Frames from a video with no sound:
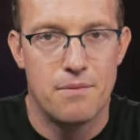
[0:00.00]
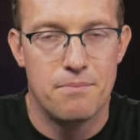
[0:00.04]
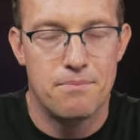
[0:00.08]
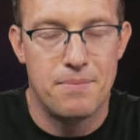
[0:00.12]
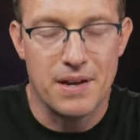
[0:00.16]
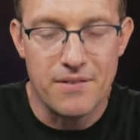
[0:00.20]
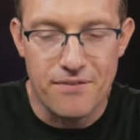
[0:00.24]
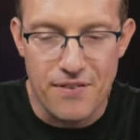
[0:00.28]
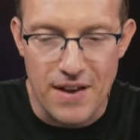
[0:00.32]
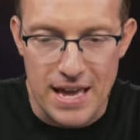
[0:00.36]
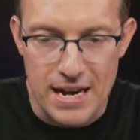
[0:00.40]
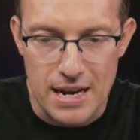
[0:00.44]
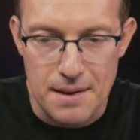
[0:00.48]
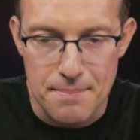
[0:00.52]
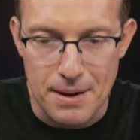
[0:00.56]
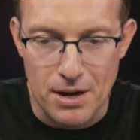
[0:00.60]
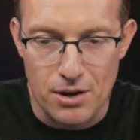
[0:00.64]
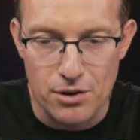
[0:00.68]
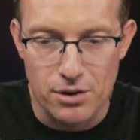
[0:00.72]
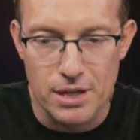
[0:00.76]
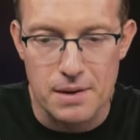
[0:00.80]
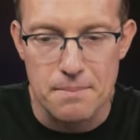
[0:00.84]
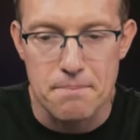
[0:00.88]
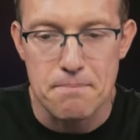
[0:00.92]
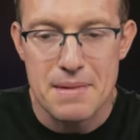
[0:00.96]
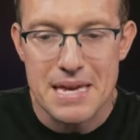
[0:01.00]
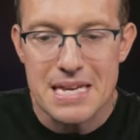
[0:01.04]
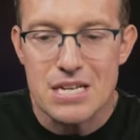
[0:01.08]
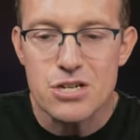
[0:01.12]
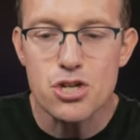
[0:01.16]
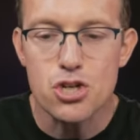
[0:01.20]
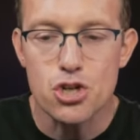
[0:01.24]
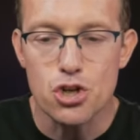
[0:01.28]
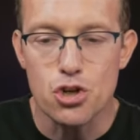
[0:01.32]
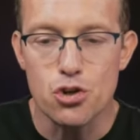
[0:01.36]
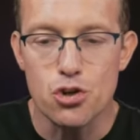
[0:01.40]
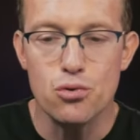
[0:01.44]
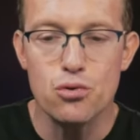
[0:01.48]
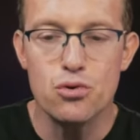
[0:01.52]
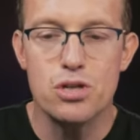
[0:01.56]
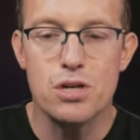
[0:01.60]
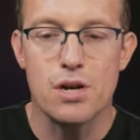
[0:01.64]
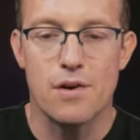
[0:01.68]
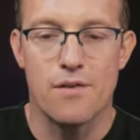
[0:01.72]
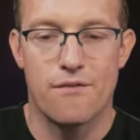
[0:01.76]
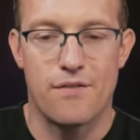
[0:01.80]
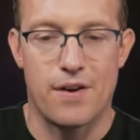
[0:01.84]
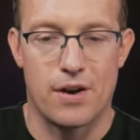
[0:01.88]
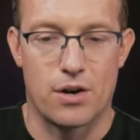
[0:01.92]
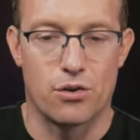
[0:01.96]
Big Fani apparently misused
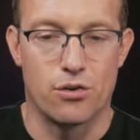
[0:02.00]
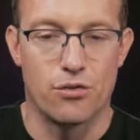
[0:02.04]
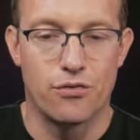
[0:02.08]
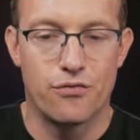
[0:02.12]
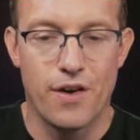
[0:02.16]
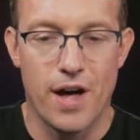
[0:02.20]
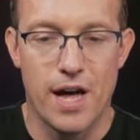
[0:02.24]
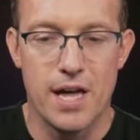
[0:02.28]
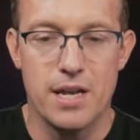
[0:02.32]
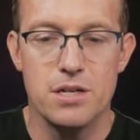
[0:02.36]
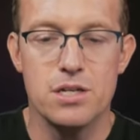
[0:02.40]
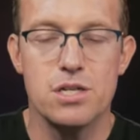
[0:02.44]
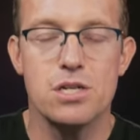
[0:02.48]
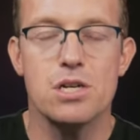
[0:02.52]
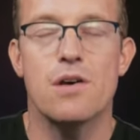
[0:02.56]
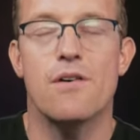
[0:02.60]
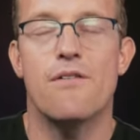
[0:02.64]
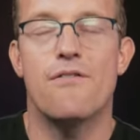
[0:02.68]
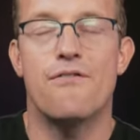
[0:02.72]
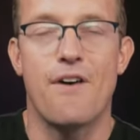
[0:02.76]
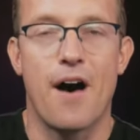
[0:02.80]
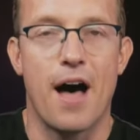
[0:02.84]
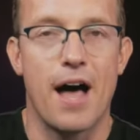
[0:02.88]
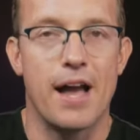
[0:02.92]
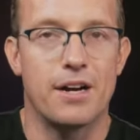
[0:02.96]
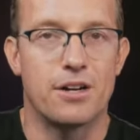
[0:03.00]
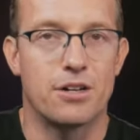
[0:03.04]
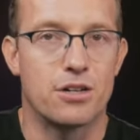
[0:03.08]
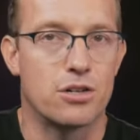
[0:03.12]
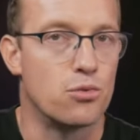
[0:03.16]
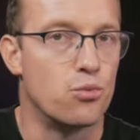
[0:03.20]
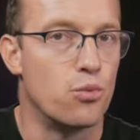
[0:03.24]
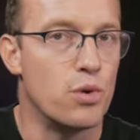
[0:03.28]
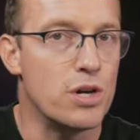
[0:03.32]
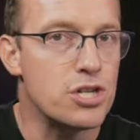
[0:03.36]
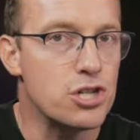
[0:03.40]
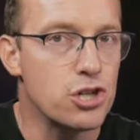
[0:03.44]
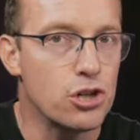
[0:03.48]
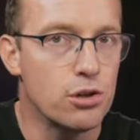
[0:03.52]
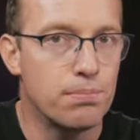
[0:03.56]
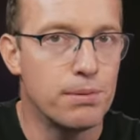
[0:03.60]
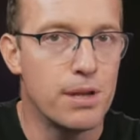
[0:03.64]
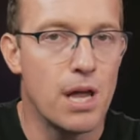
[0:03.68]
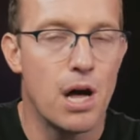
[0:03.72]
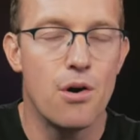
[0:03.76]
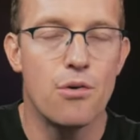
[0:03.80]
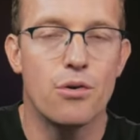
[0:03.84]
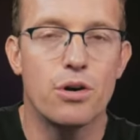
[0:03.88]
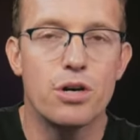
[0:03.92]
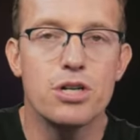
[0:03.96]
federal funds, fired
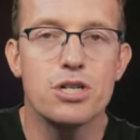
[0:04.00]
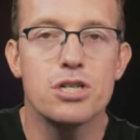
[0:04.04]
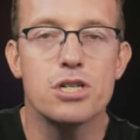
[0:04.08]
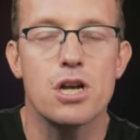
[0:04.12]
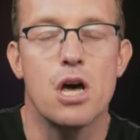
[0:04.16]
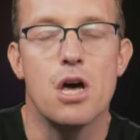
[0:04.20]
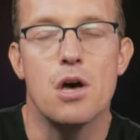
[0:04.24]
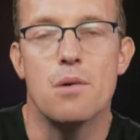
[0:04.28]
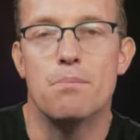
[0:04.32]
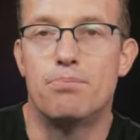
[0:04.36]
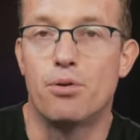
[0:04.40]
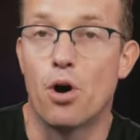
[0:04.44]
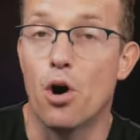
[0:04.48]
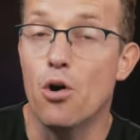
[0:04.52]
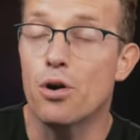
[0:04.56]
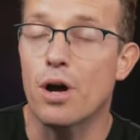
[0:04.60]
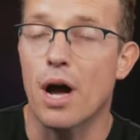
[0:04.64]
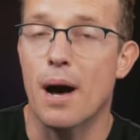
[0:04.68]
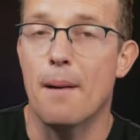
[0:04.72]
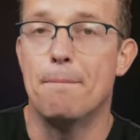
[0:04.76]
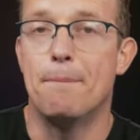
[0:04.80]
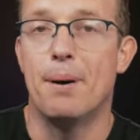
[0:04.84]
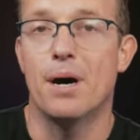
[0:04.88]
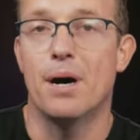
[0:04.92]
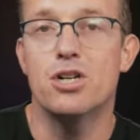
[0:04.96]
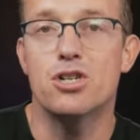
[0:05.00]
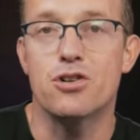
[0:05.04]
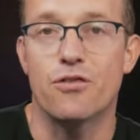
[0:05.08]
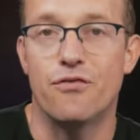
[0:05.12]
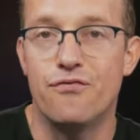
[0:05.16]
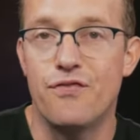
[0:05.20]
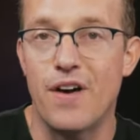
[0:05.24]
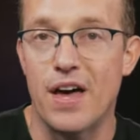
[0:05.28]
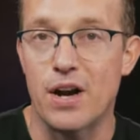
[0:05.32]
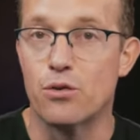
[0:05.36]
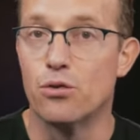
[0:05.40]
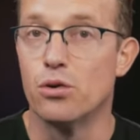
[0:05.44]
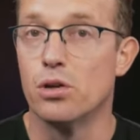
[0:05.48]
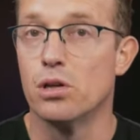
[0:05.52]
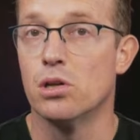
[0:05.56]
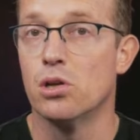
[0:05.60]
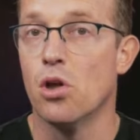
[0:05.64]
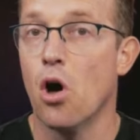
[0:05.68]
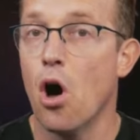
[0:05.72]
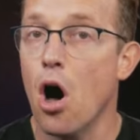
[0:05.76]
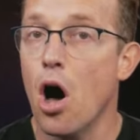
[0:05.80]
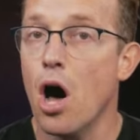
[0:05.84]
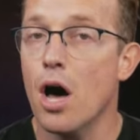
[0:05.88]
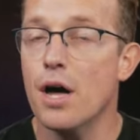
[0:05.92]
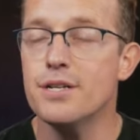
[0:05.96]
whistleblowers, broke a bunch of federal
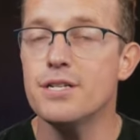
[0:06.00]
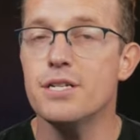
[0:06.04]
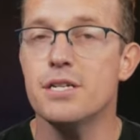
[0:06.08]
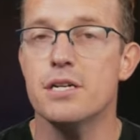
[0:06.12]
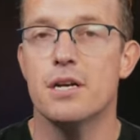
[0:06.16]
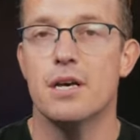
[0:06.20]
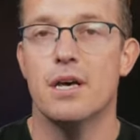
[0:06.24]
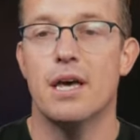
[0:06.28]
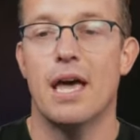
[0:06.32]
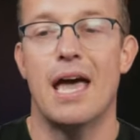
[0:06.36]
laws.